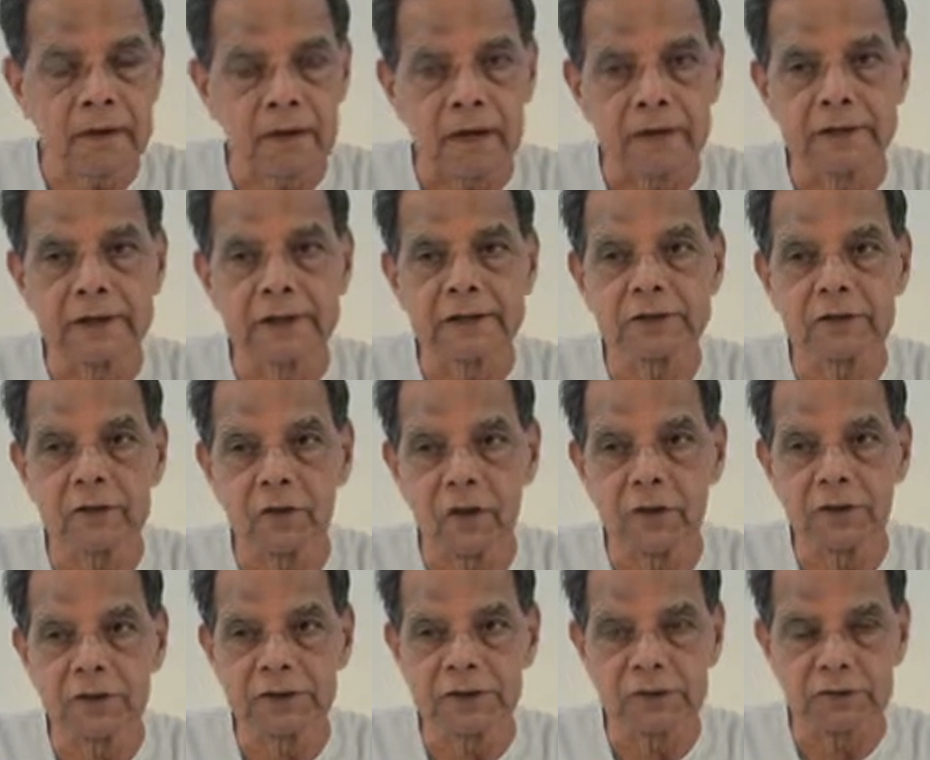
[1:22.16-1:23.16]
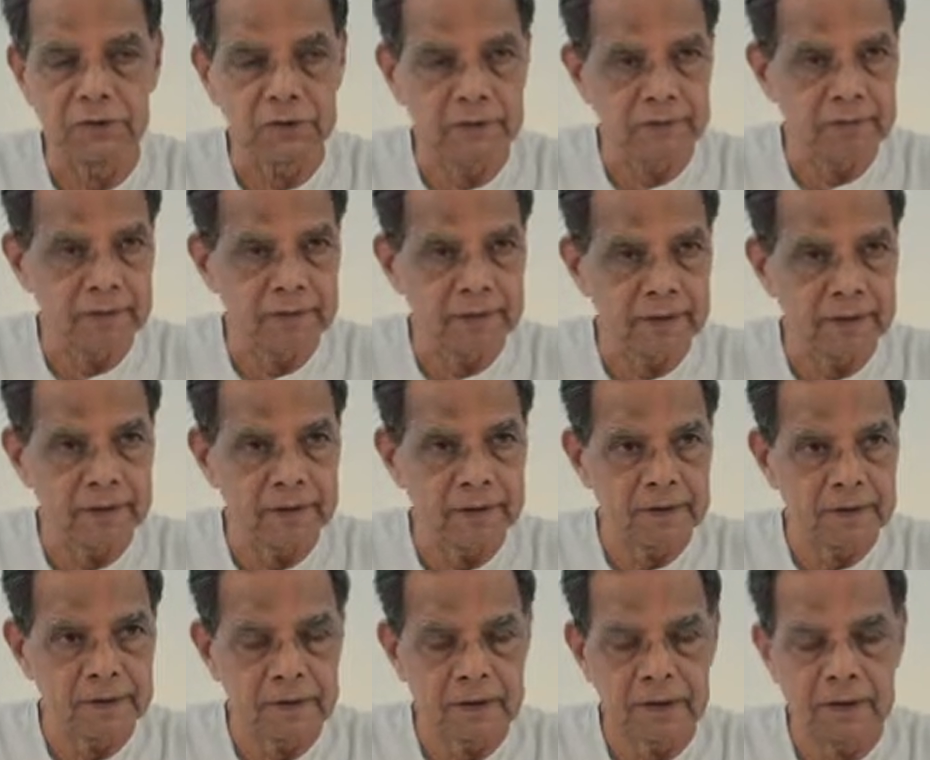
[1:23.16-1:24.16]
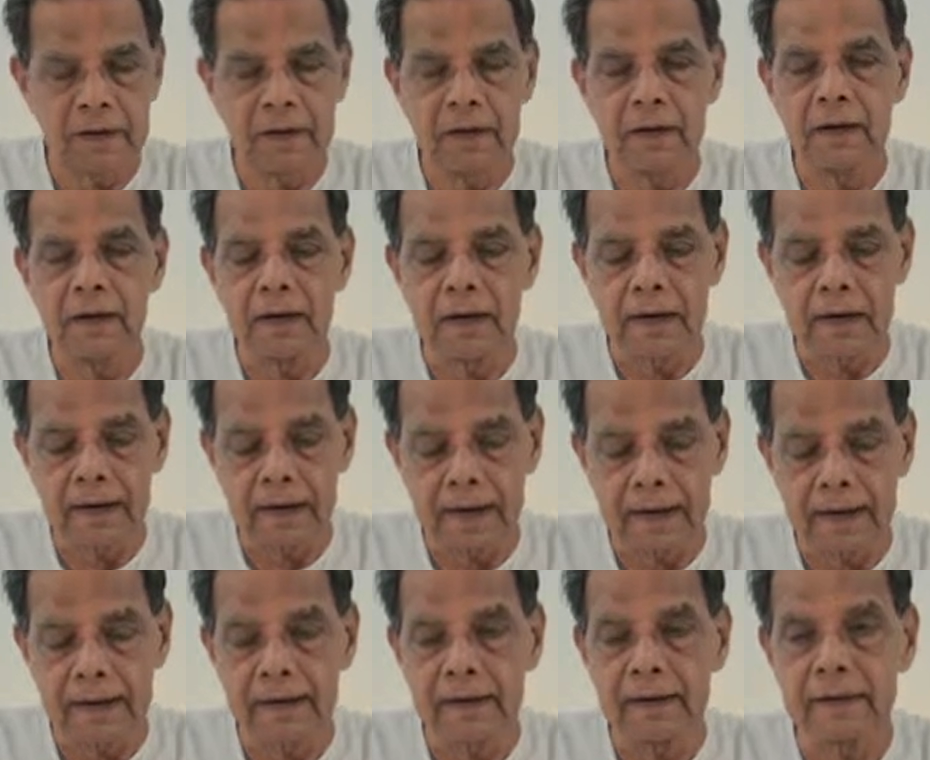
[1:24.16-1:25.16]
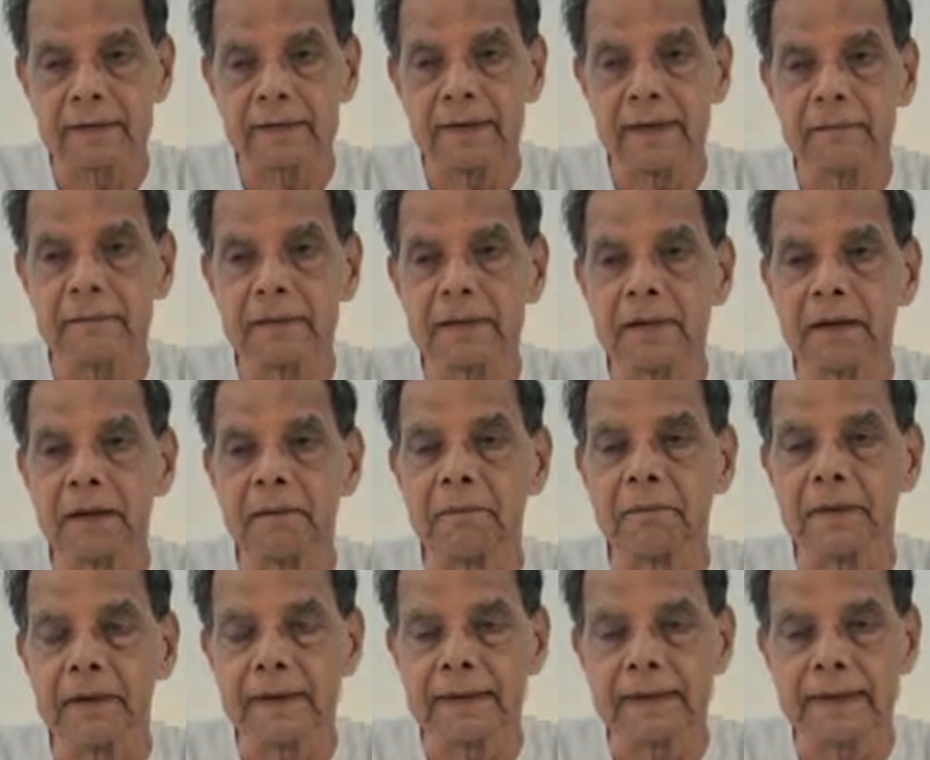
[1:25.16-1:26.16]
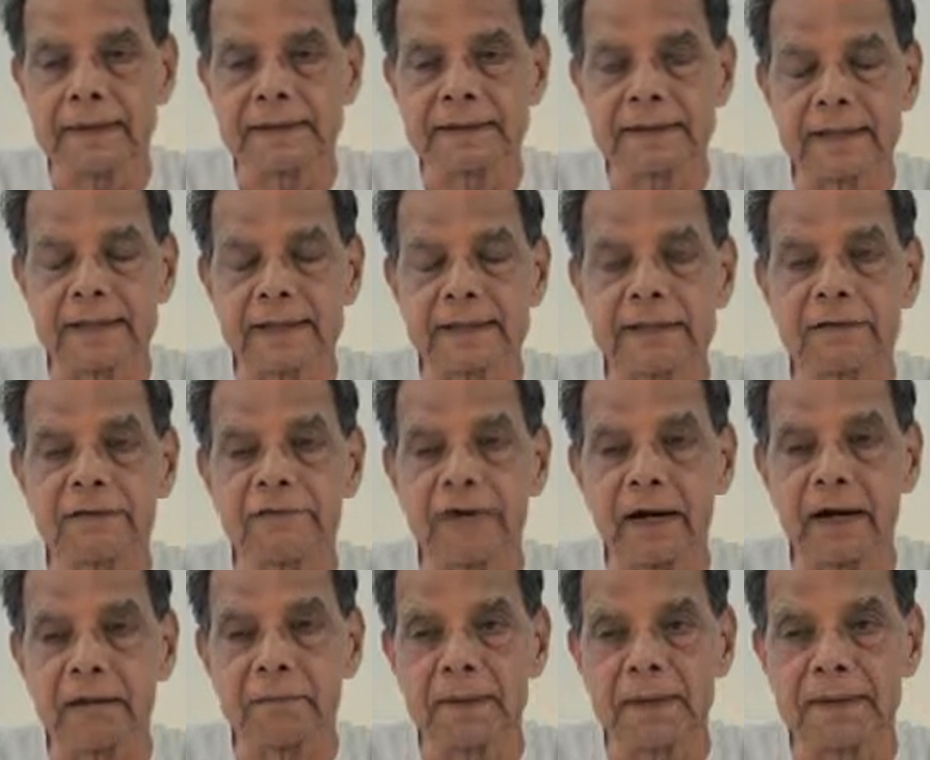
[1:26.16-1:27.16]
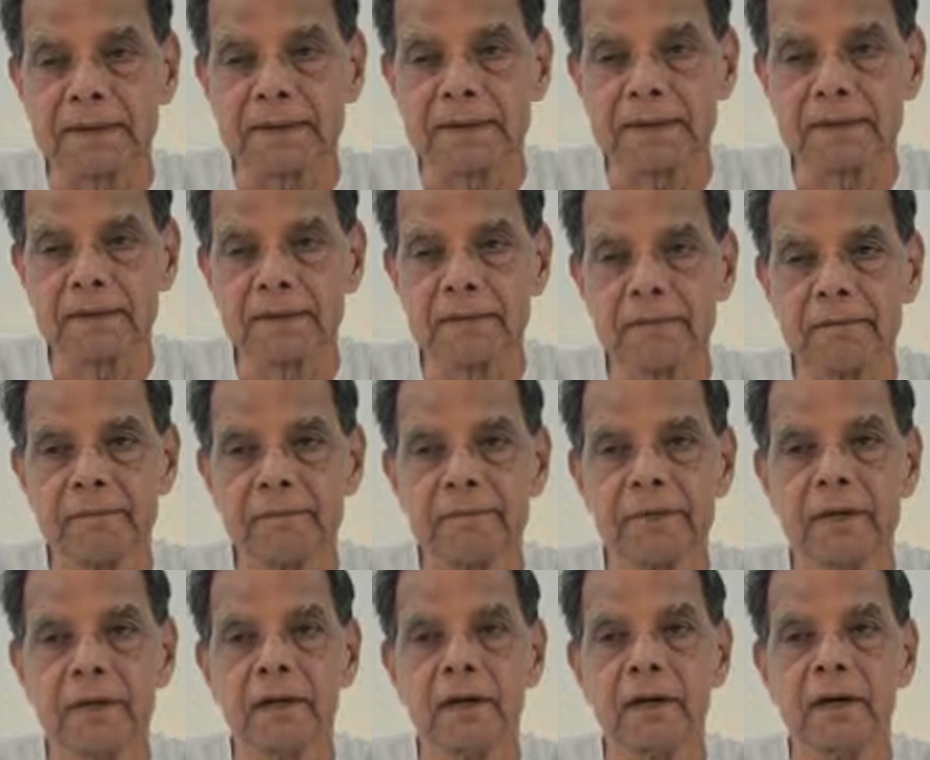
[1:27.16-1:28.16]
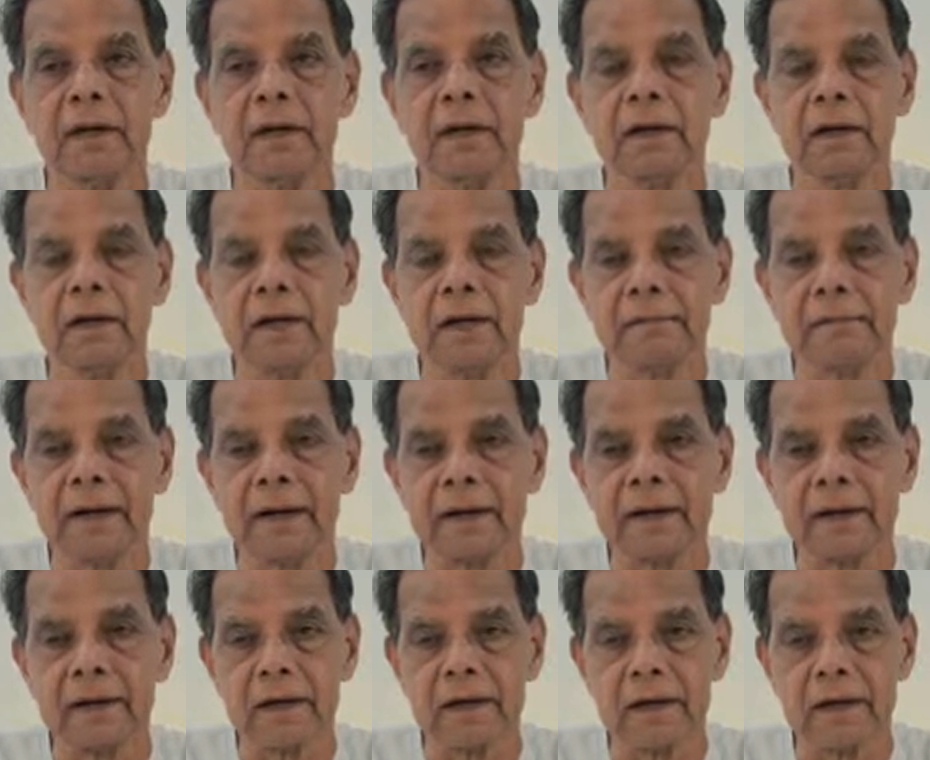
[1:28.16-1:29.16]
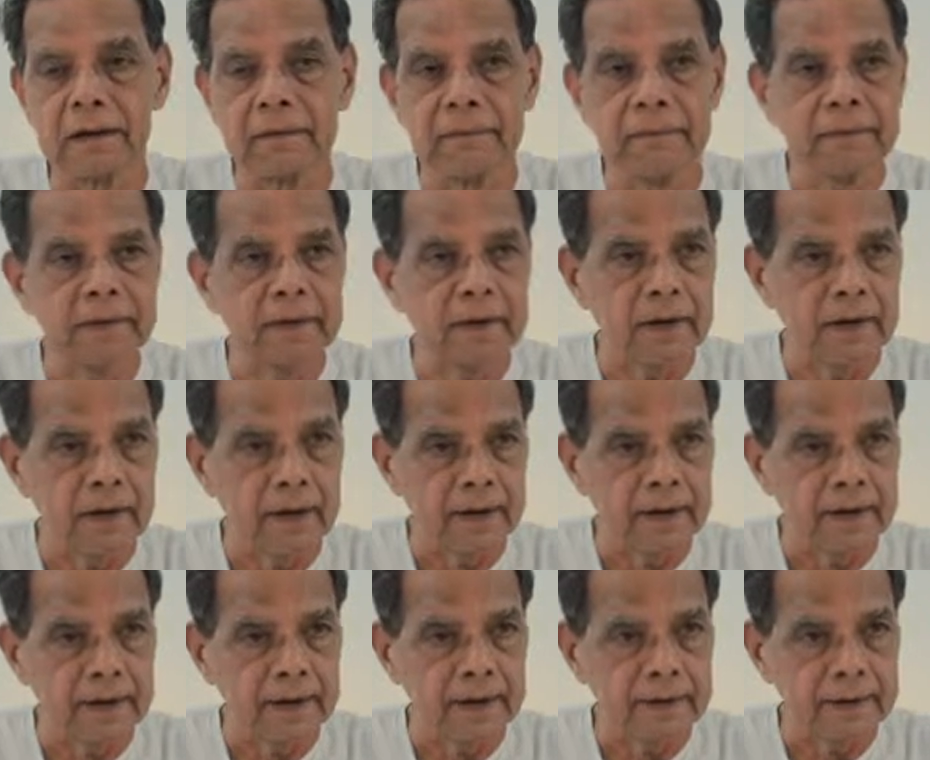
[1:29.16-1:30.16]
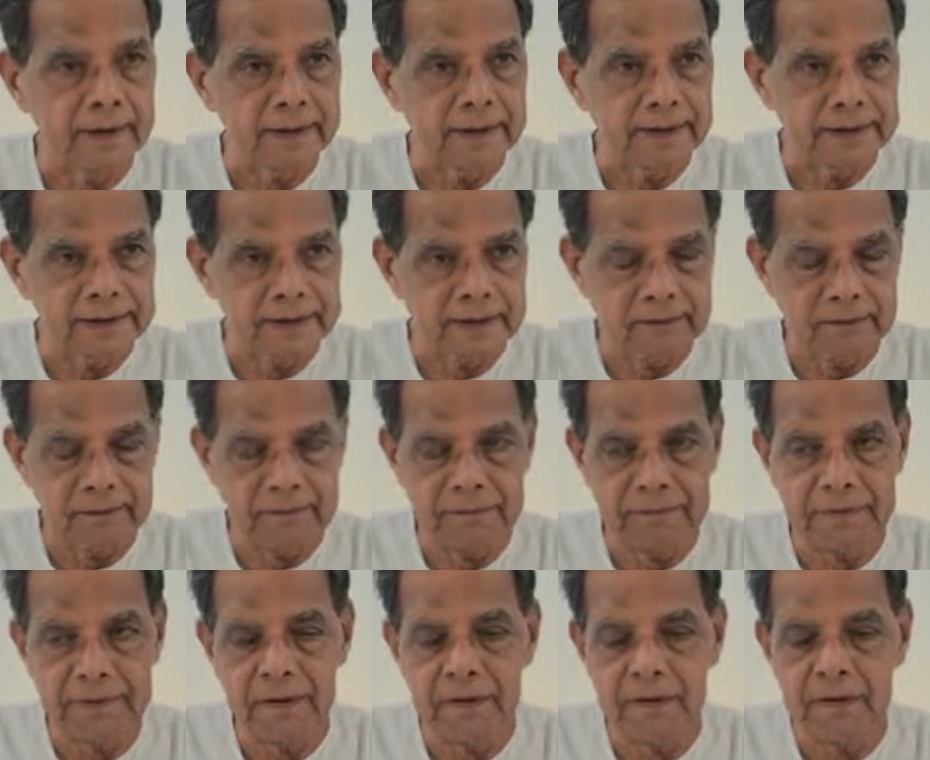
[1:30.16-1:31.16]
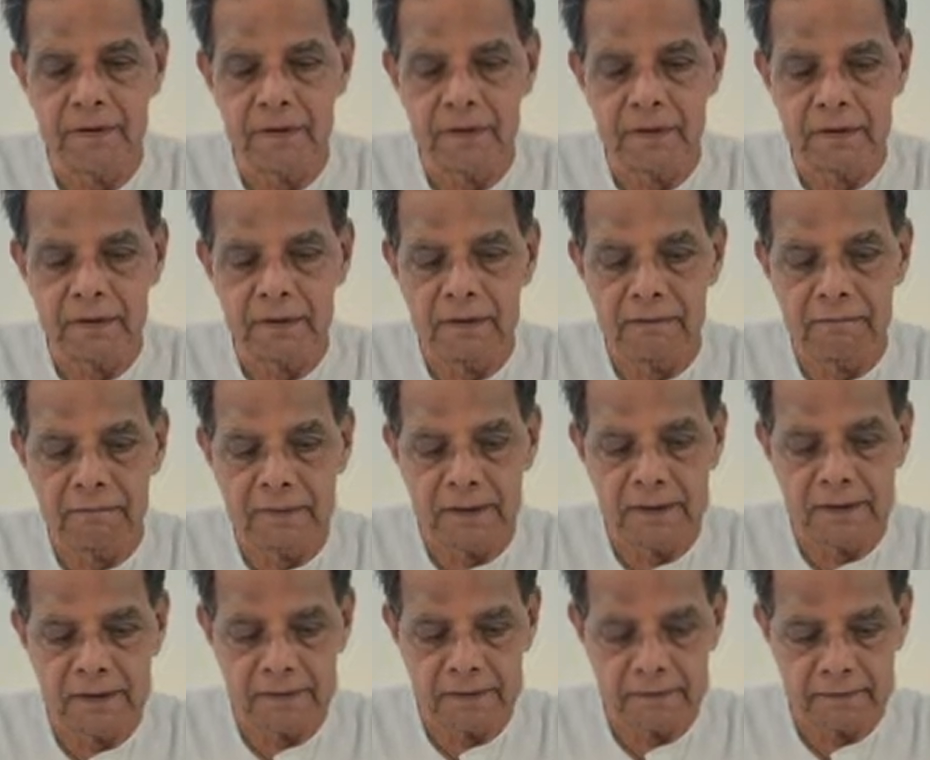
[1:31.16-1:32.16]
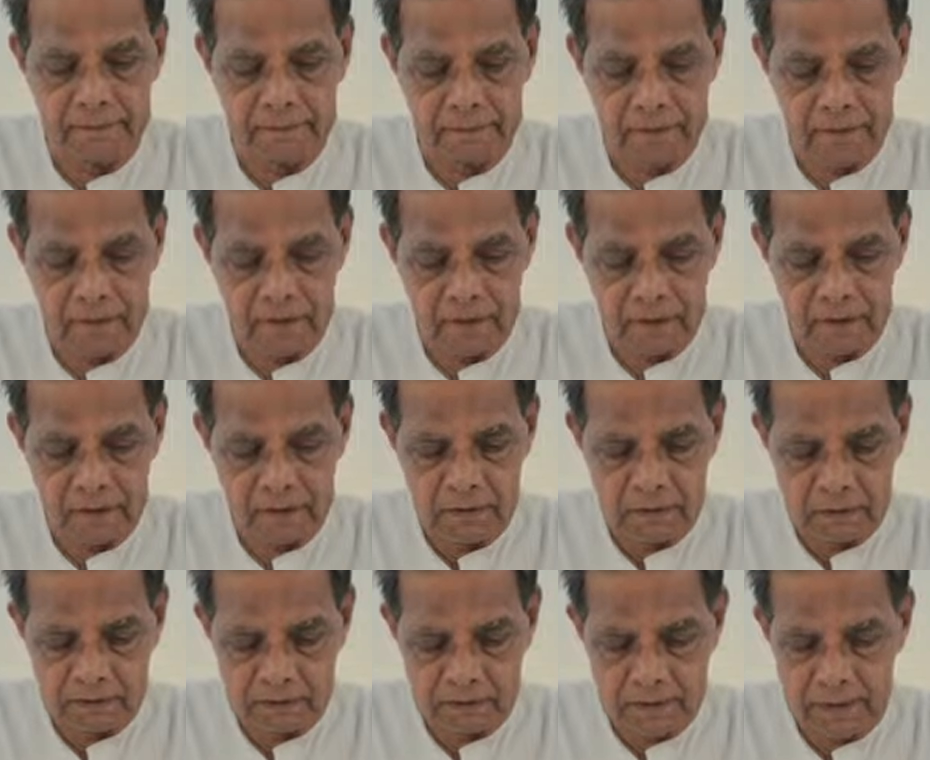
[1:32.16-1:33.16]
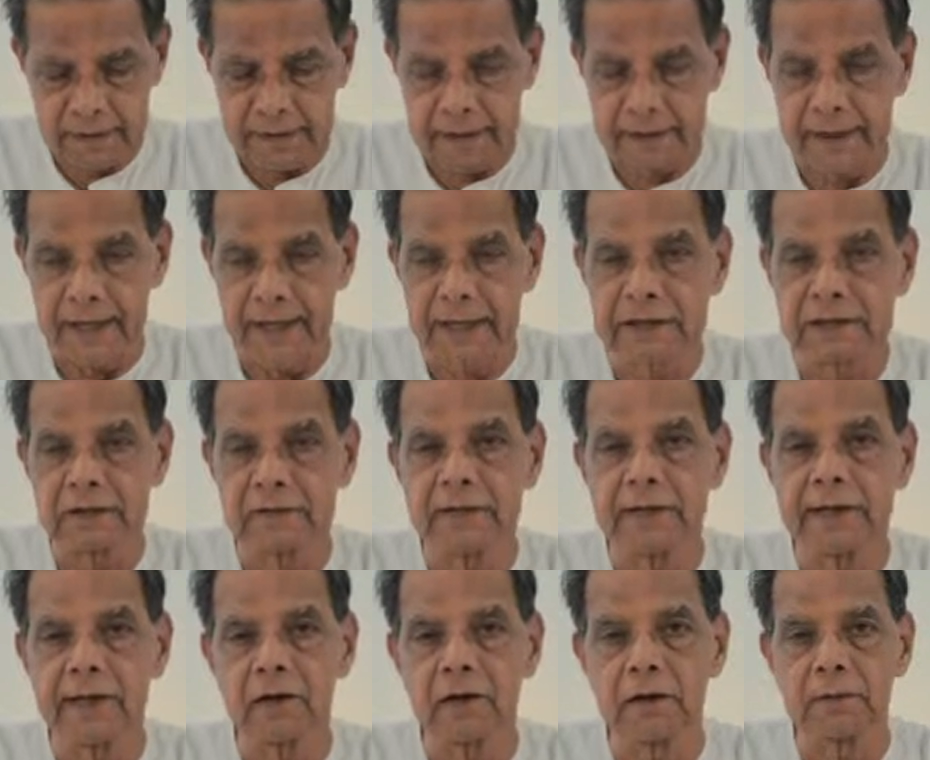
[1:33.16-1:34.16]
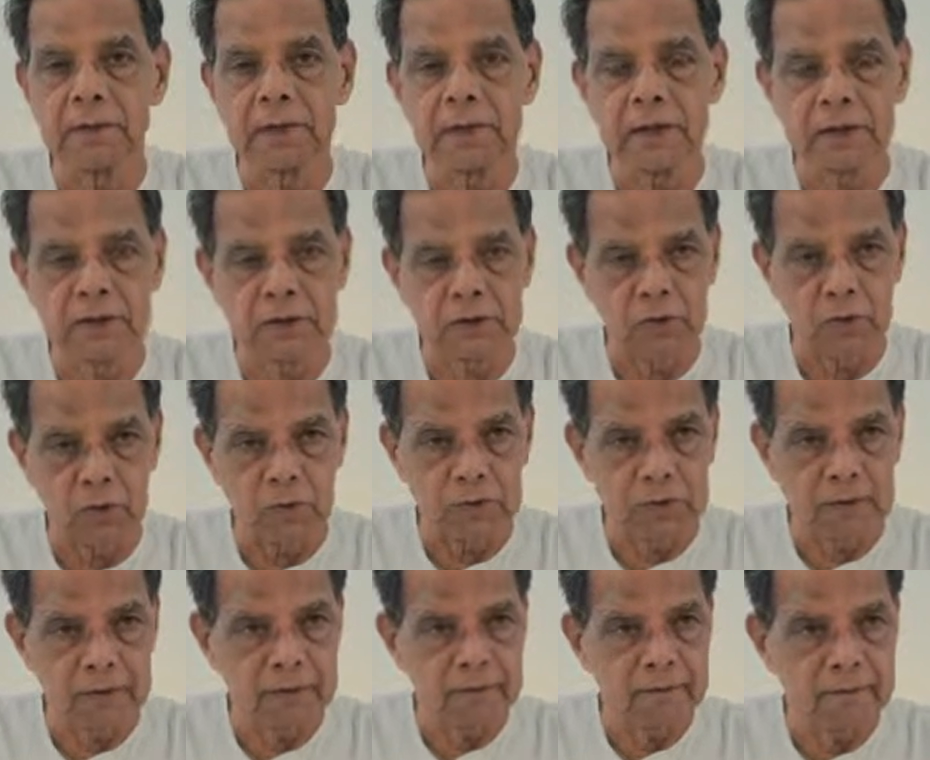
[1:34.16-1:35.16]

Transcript: others also. And they become, in that sense, fragments, elemental entities. But in the case of the developed soul,